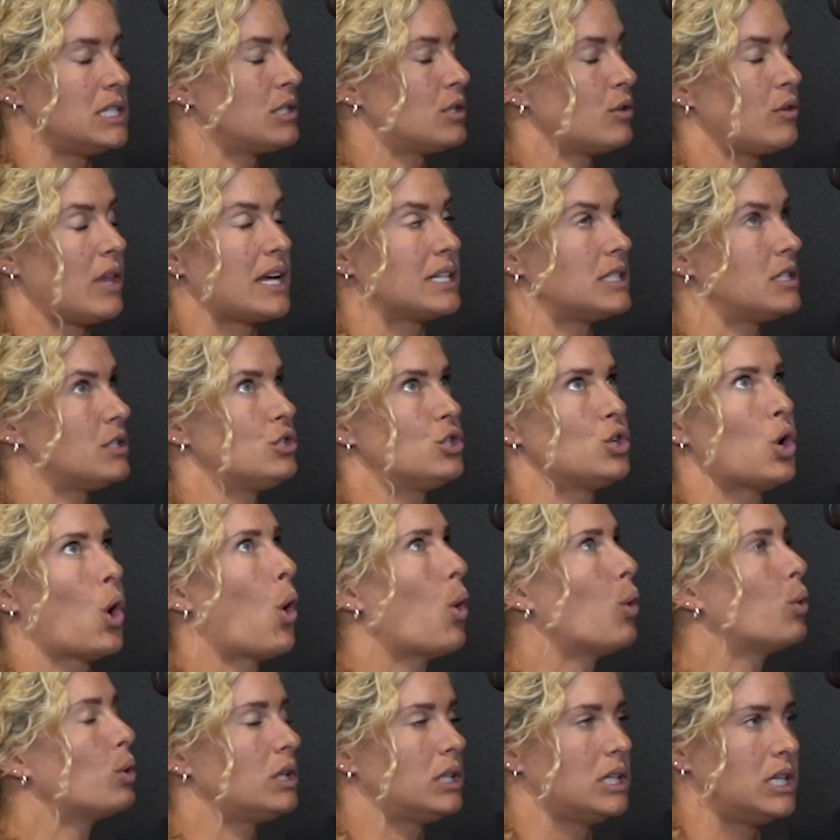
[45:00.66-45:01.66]
So that's
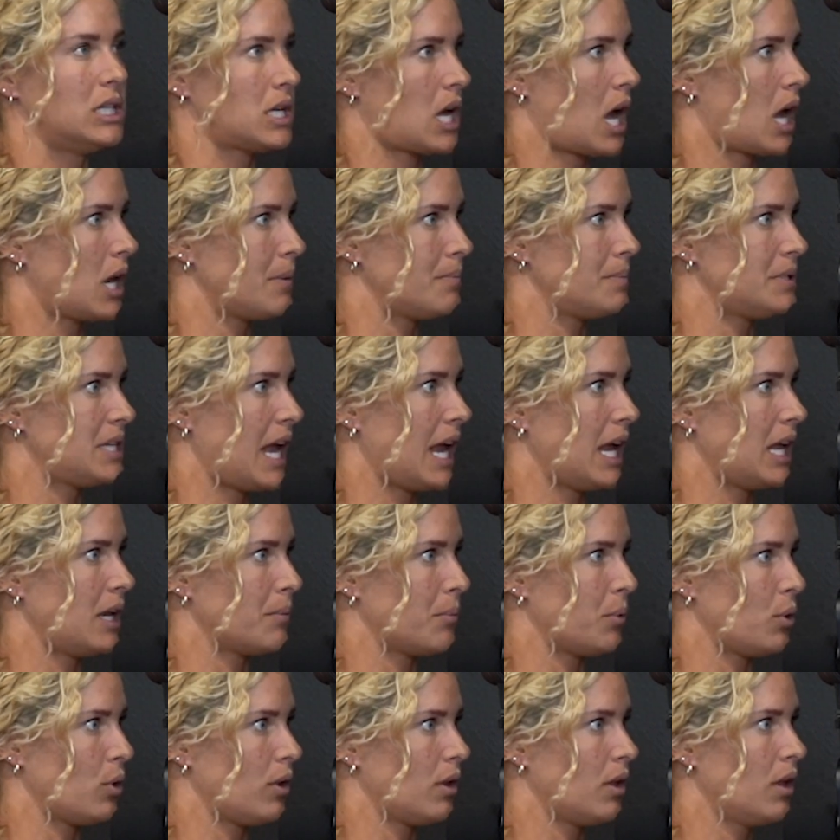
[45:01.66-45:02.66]
totally not
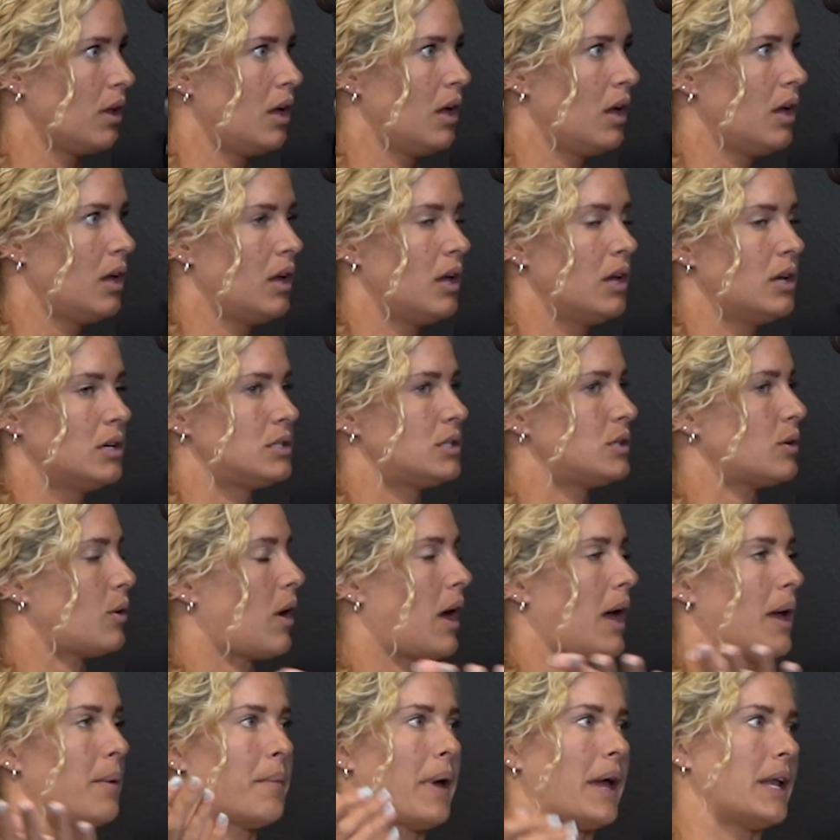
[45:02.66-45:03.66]
obtainable. So
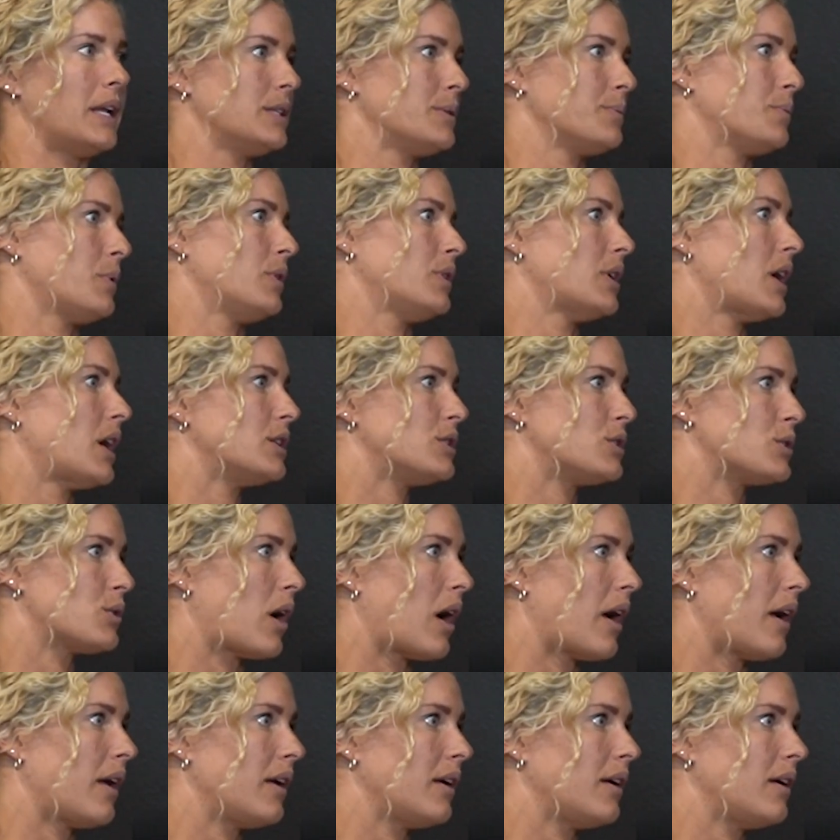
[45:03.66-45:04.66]
I might as well not
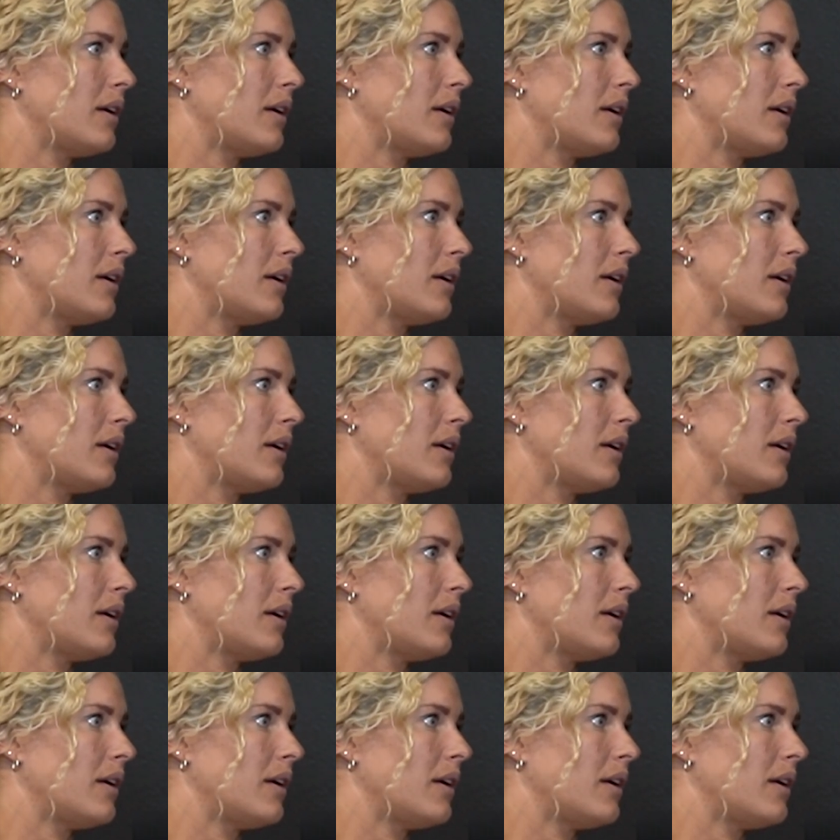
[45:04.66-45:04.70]
try.